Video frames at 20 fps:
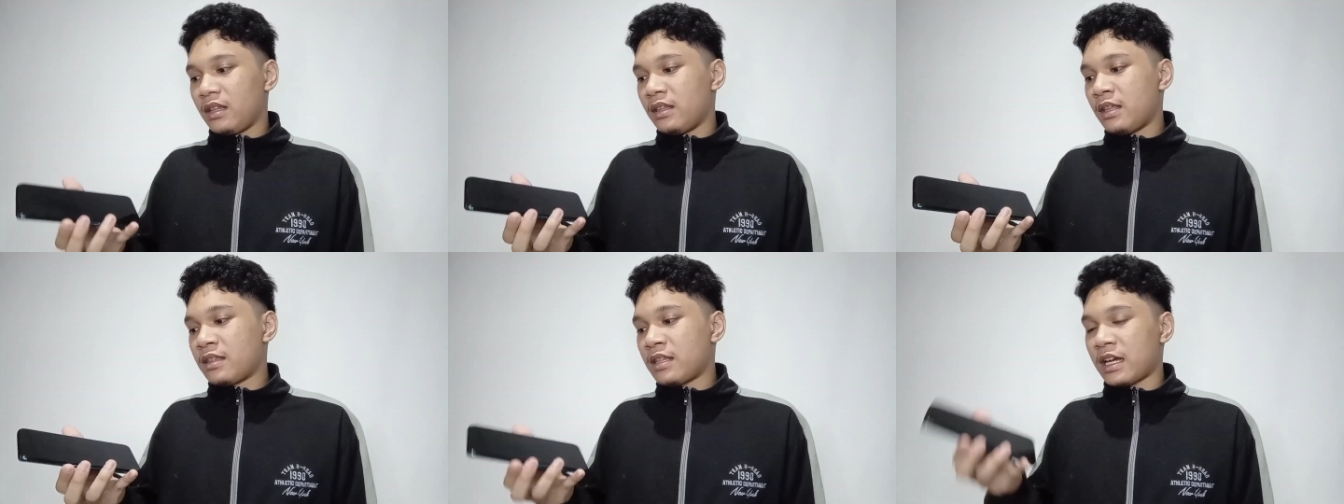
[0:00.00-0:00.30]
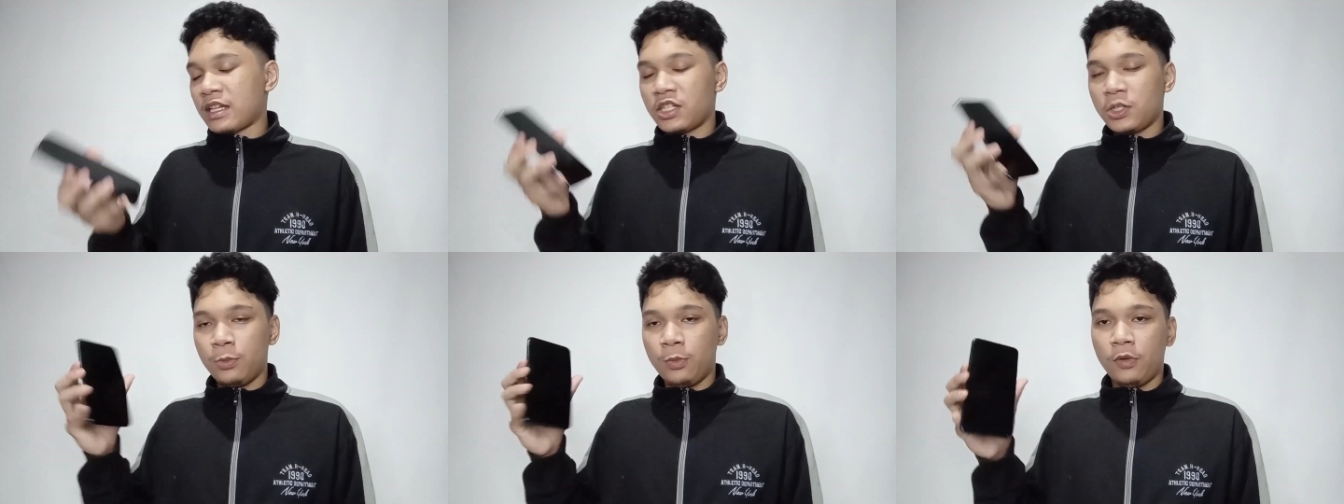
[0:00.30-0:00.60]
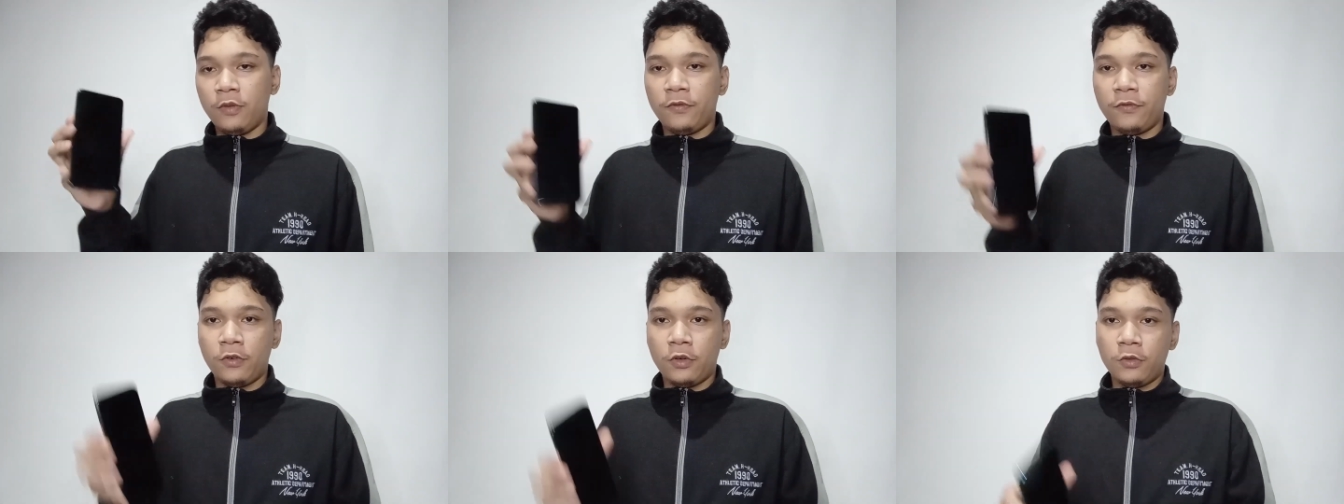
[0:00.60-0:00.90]

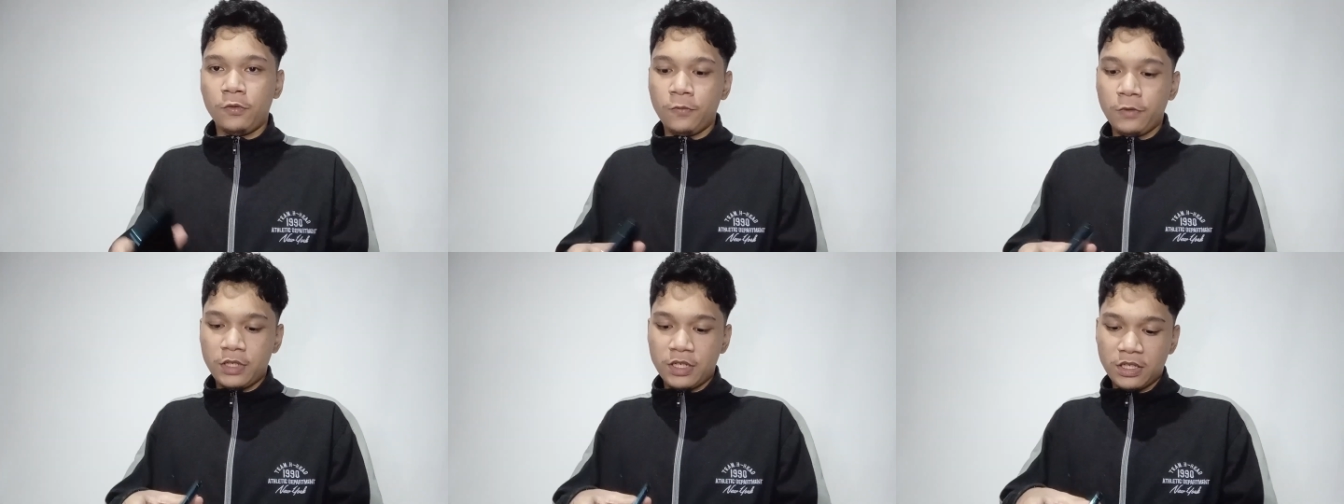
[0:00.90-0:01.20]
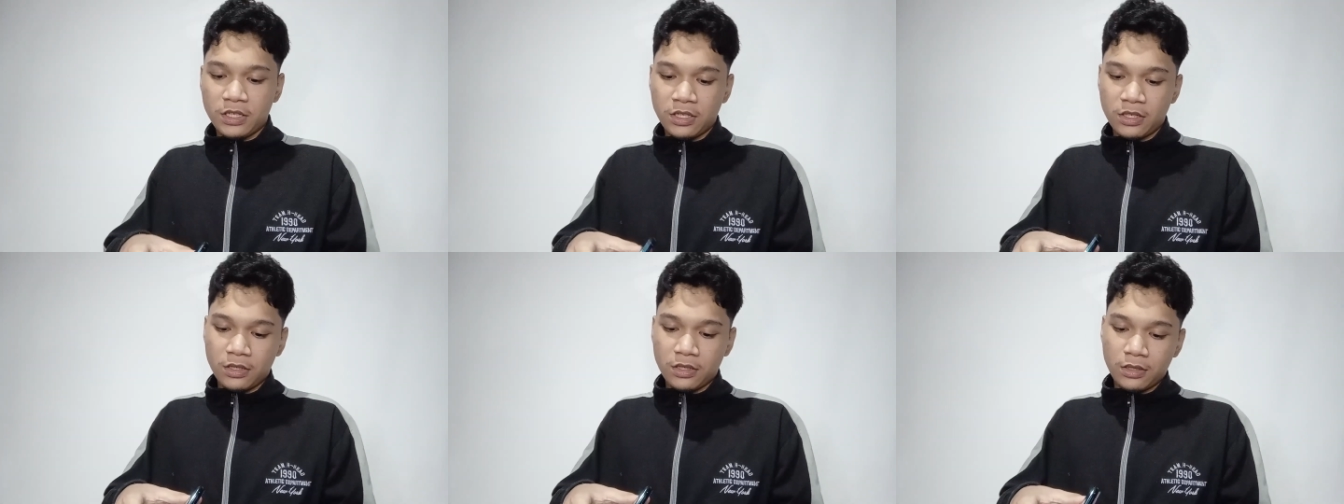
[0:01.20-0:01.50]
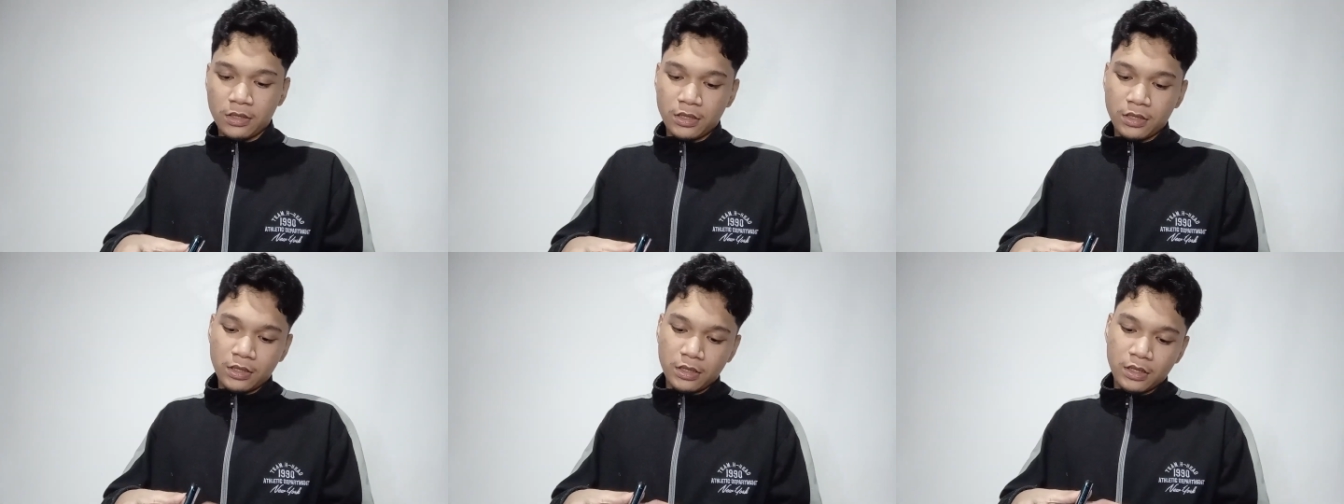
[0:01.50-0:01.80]
detachable phone, which is
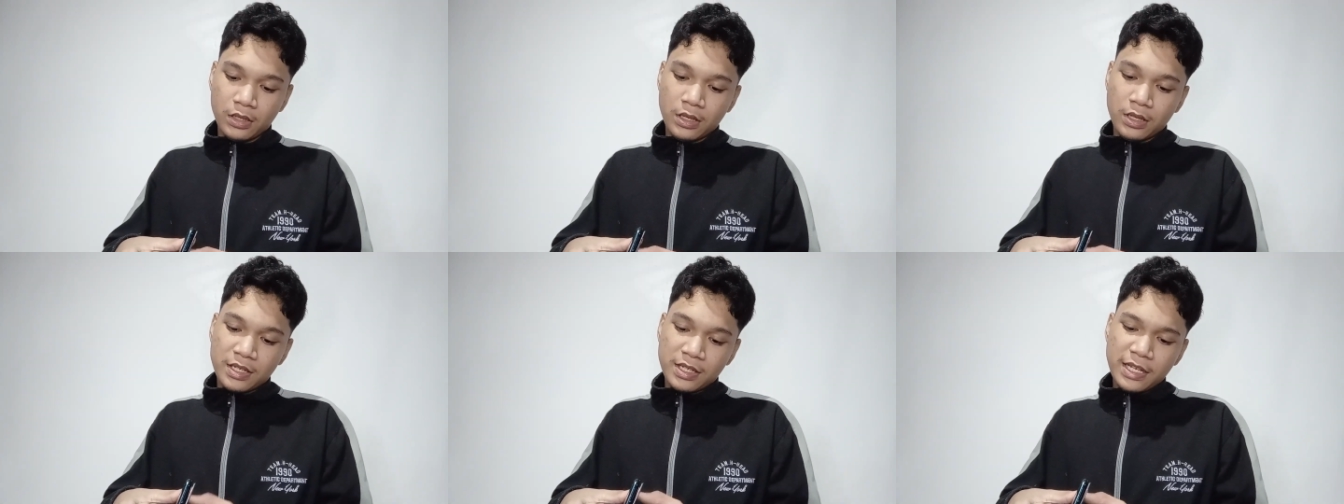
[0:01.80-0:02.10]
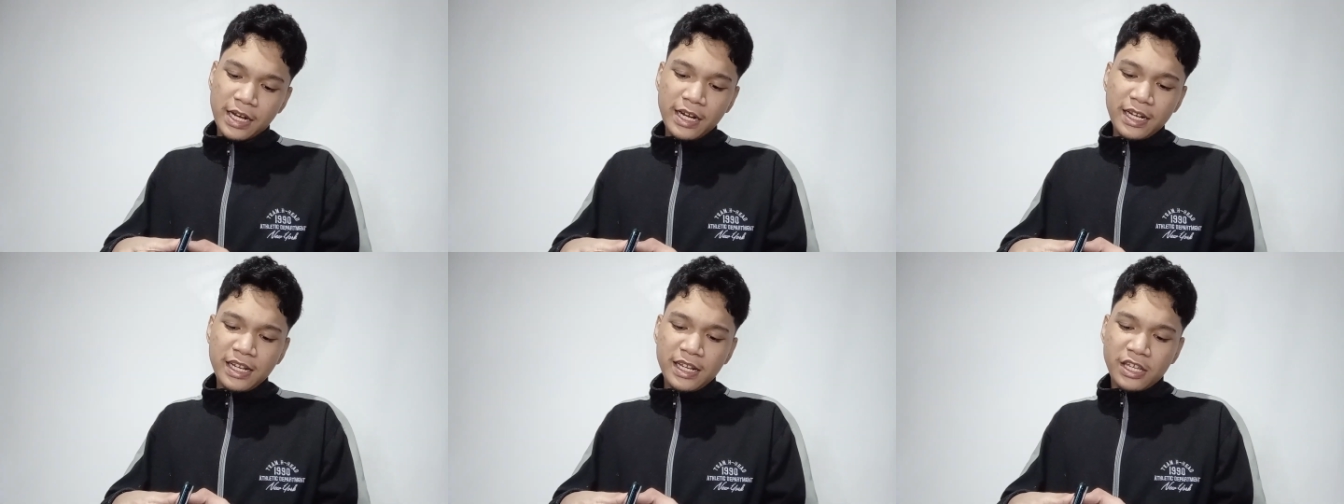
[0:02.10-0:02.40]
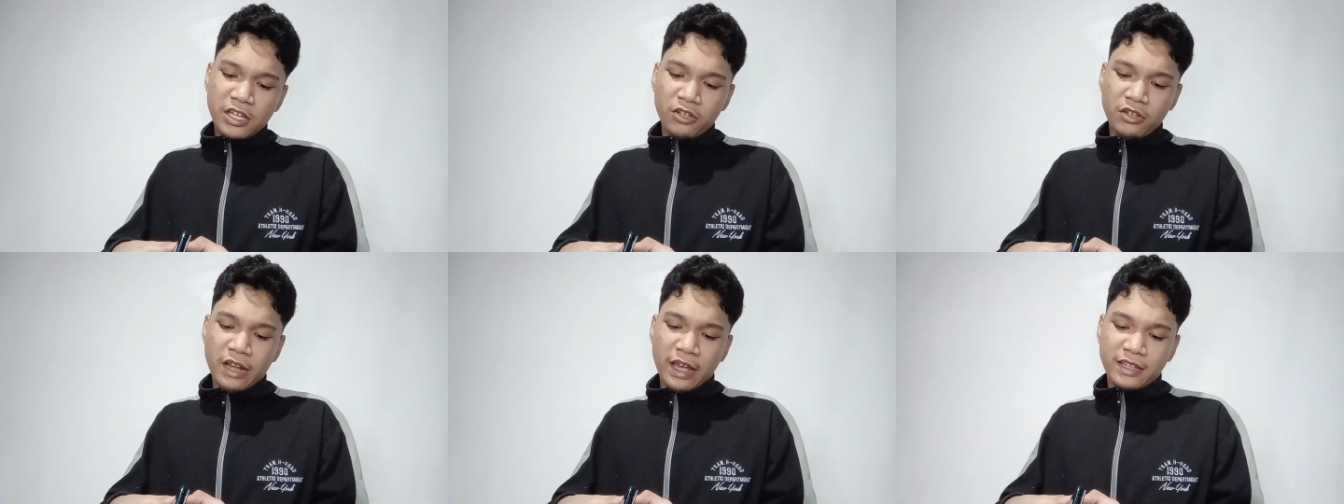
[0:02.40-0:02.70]
slightly
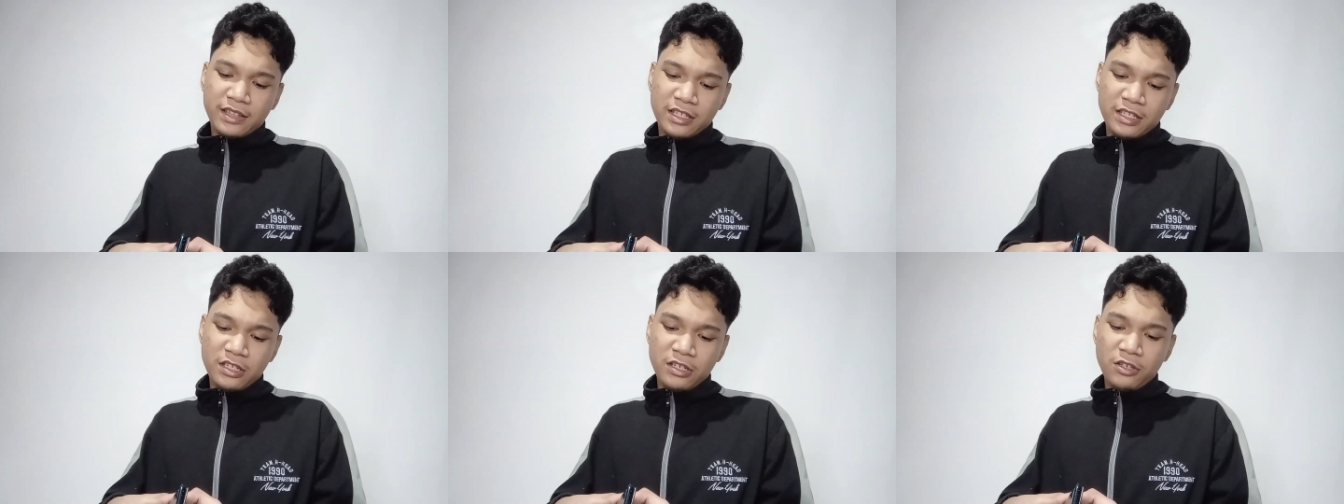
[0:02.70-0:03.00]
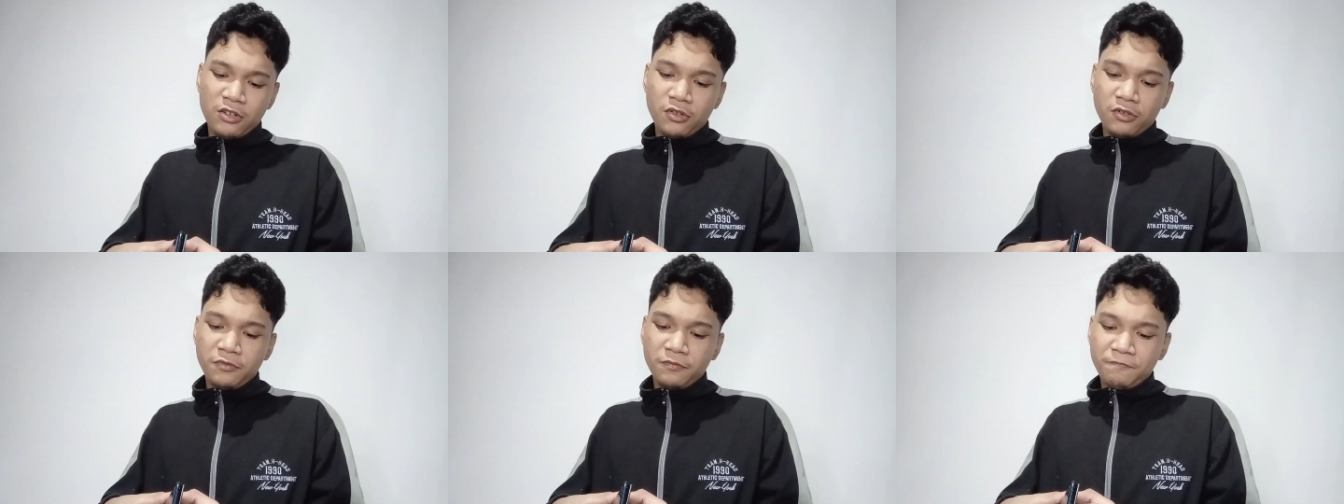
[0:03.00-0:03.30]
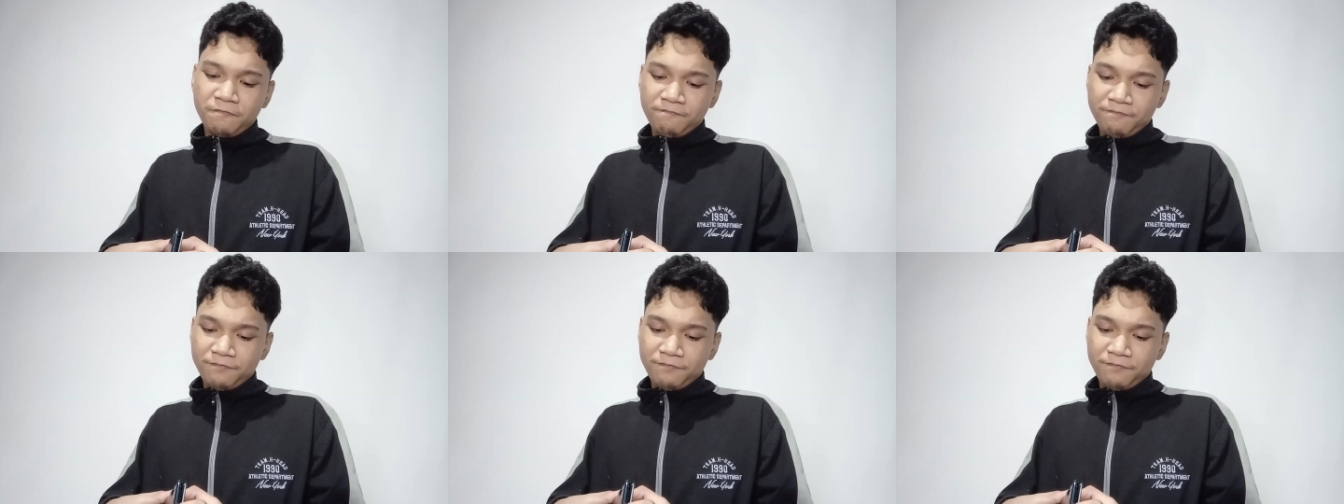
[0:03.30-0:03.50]
connected, you know.